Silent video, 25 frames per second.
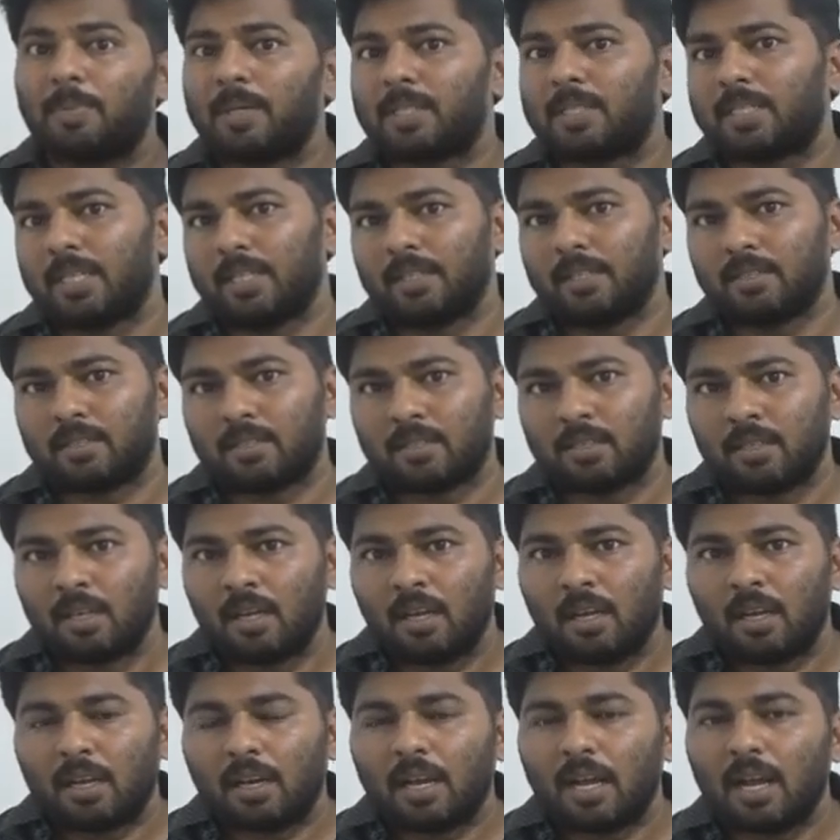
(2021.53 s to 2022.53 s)
patients
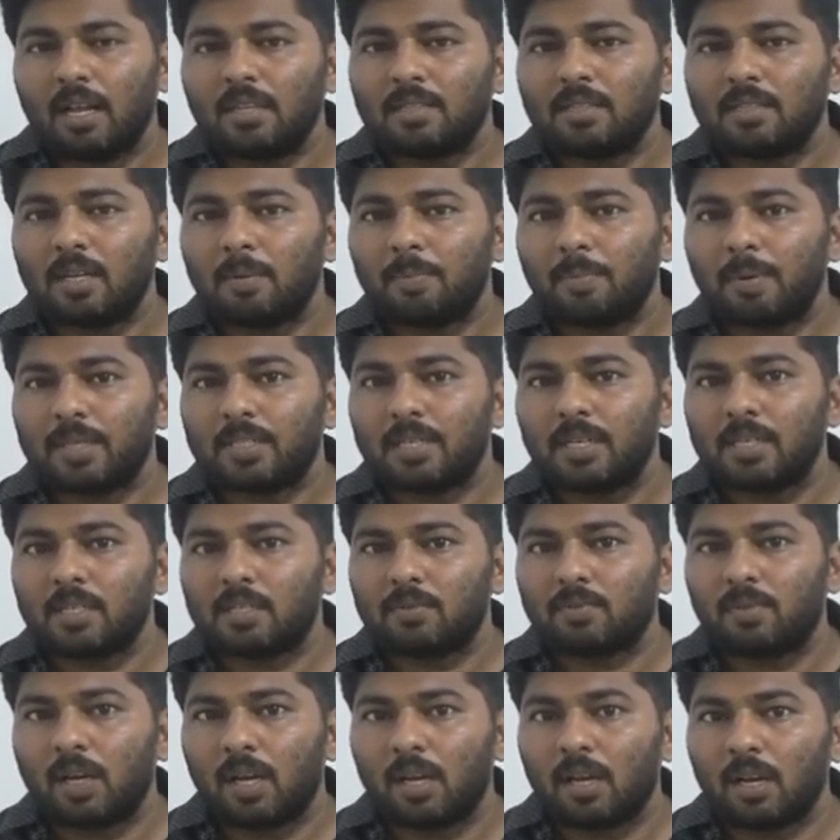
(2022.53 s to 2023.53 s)

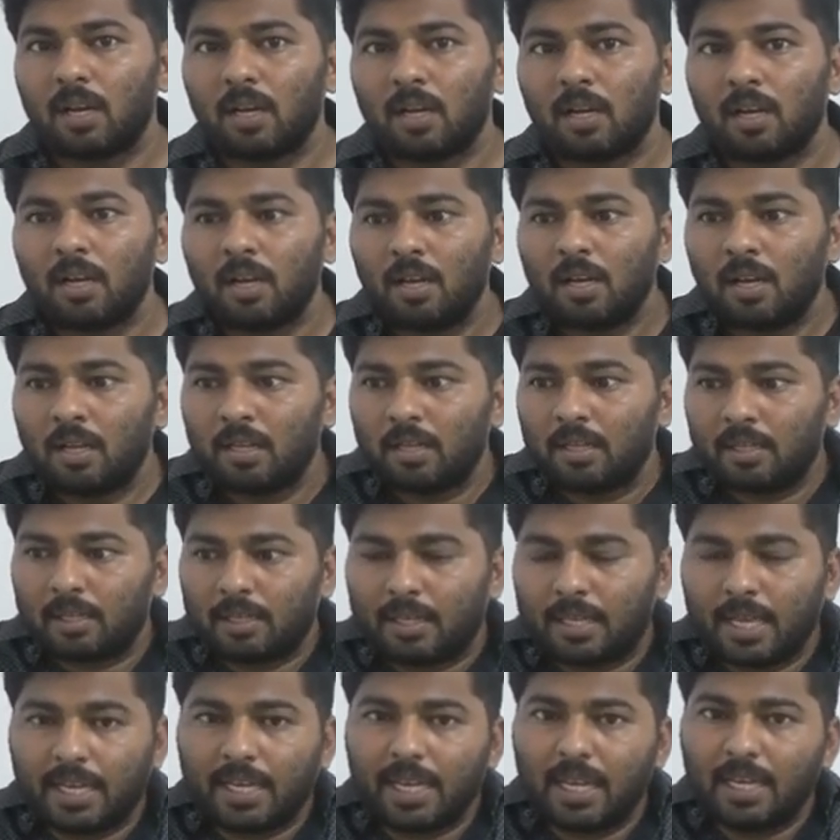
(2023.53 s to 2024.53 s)
will
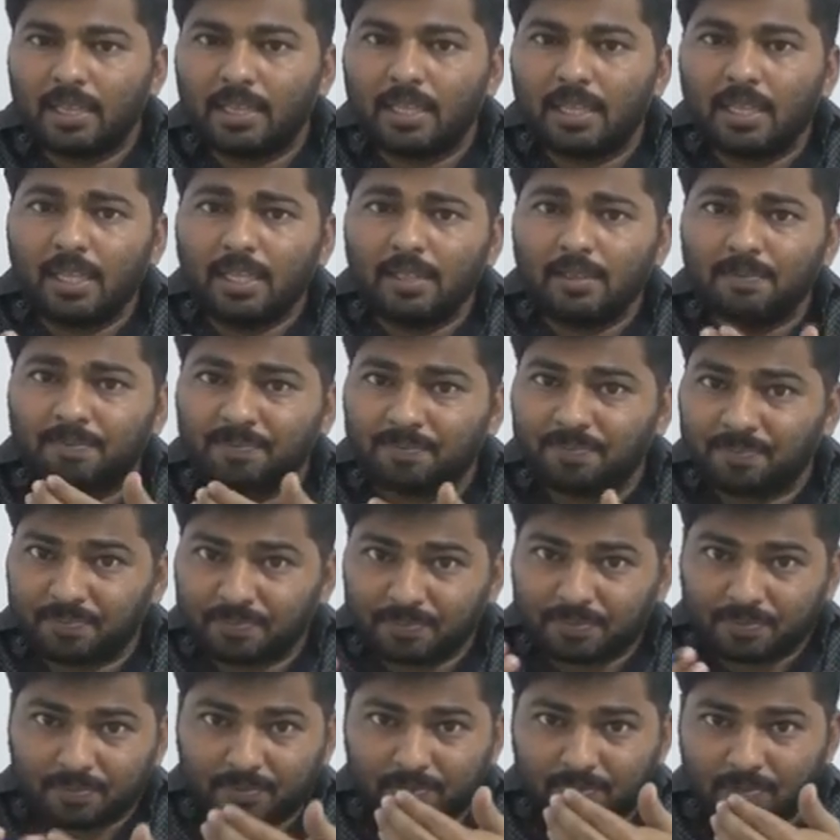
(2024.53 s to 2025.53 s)
taking the
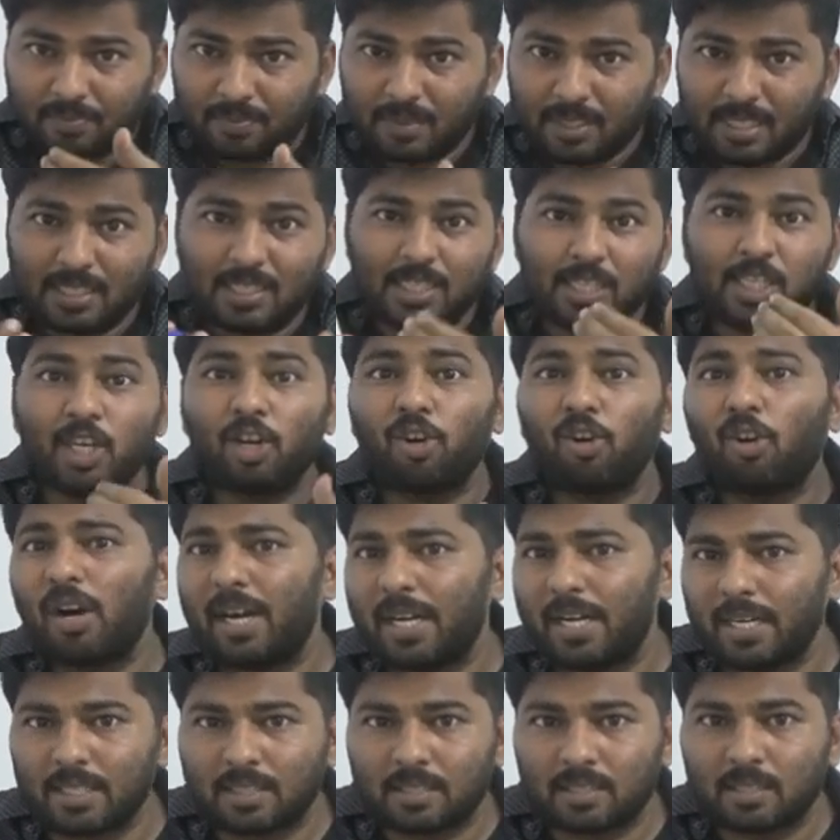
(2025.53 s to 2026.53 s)

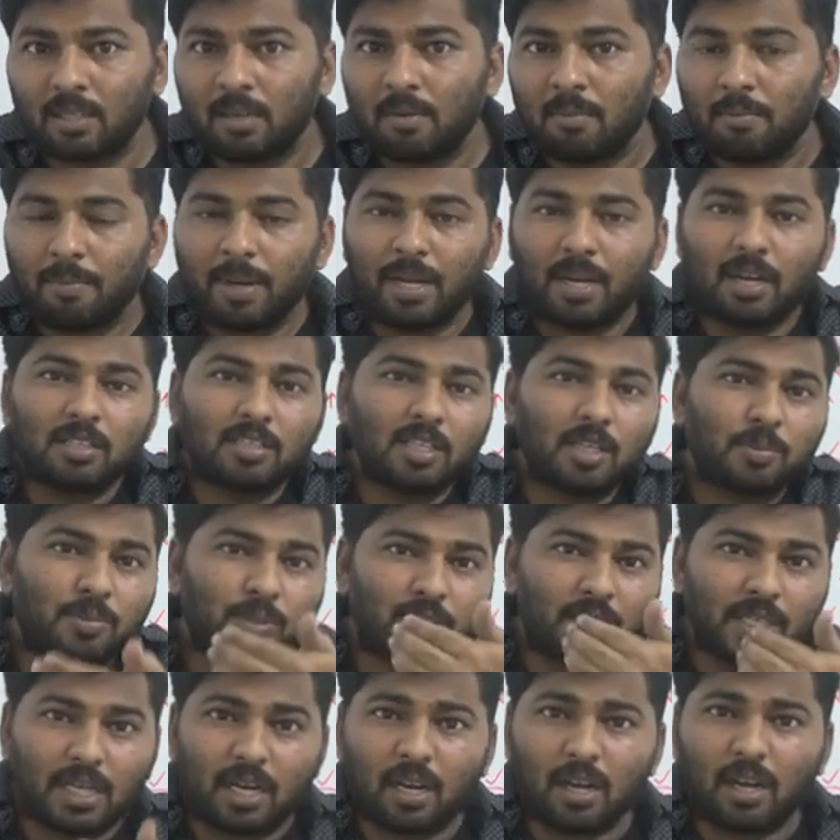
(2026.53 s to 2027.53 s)
steroids. Because of
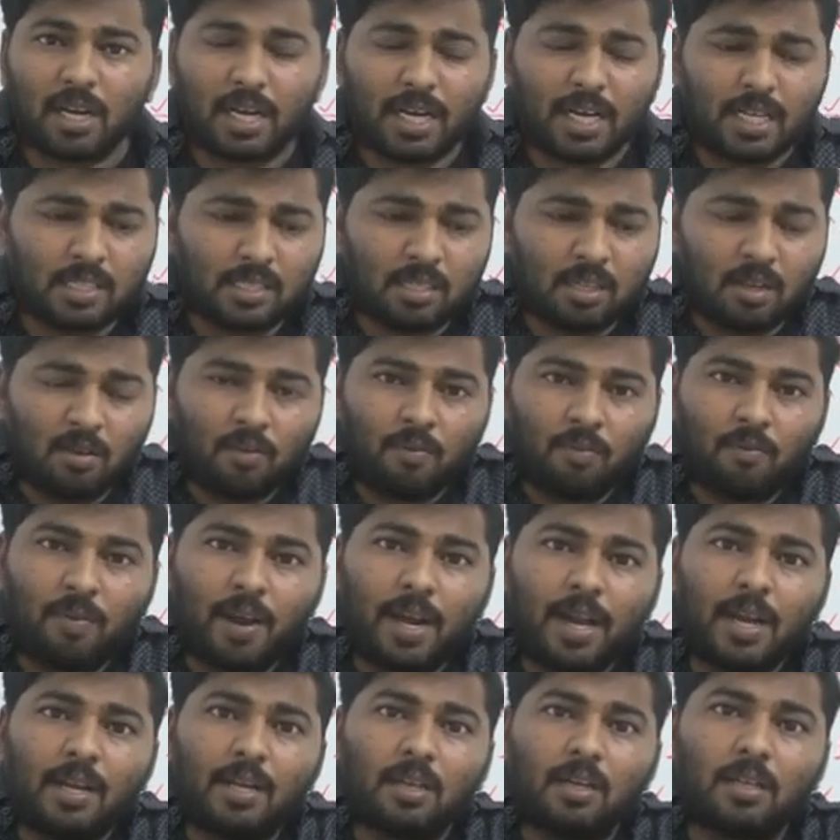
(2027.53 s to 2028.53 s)
steroids,
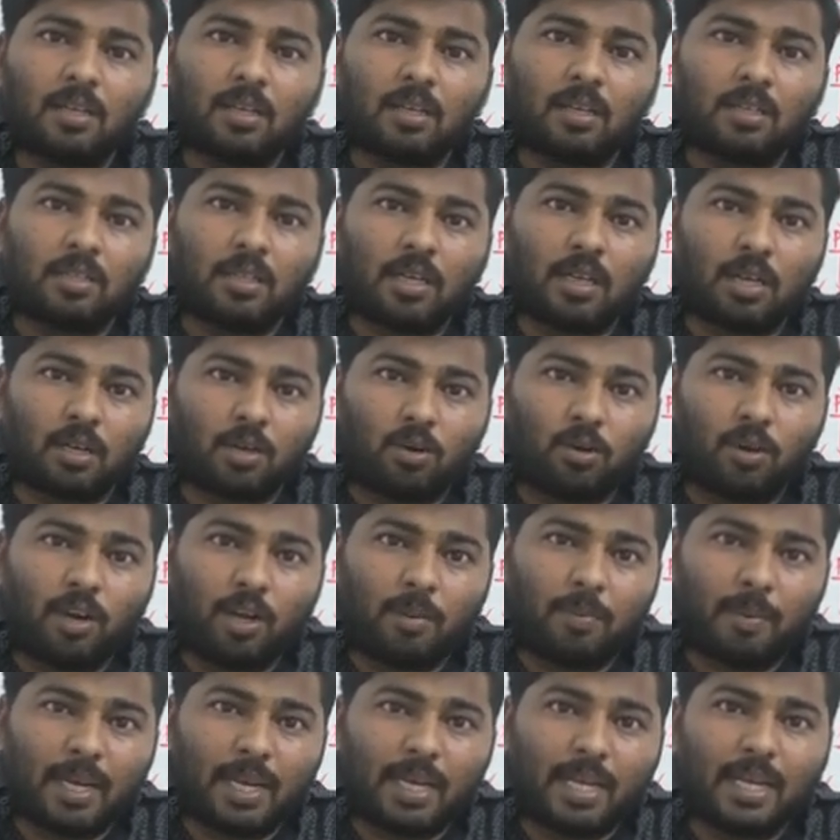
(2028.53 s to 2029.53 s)
weight they are going
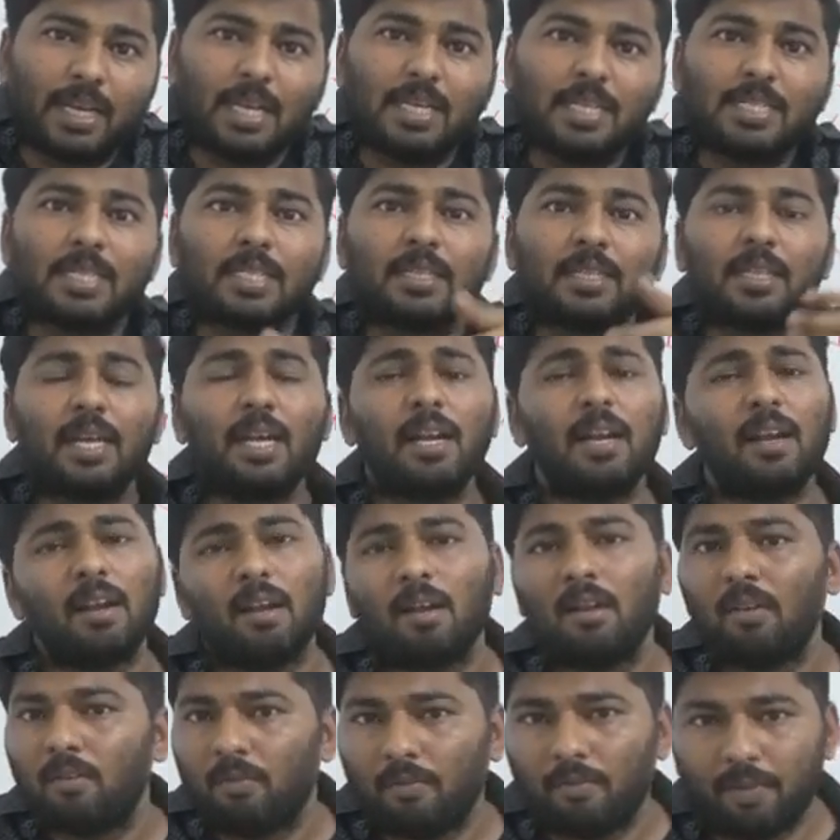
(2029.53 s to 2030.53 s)
to be increasing their
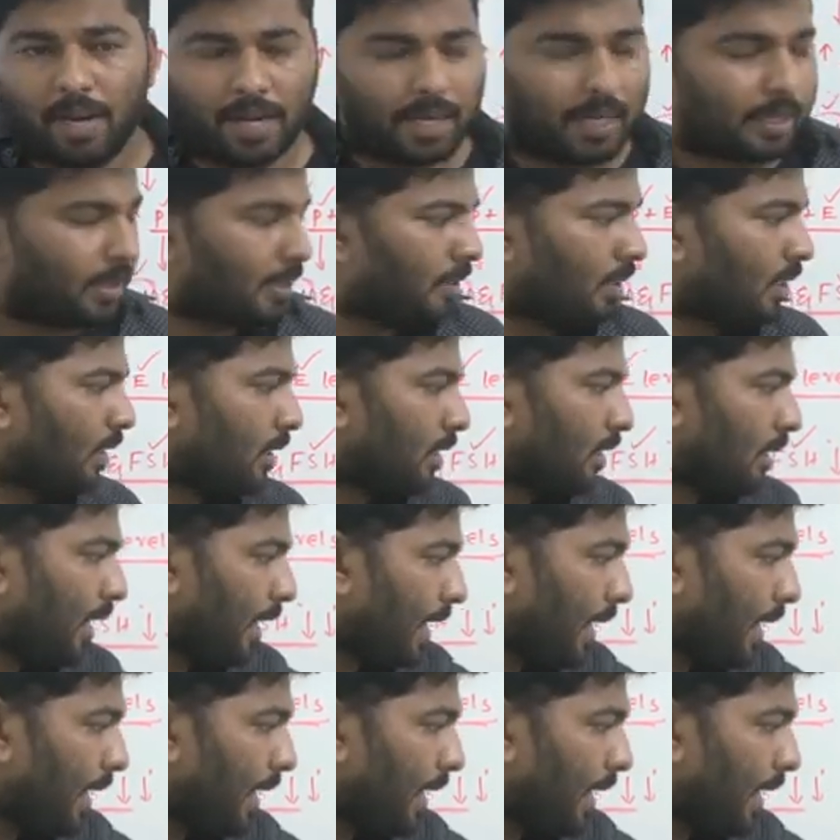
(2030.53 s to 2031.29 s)
weight. The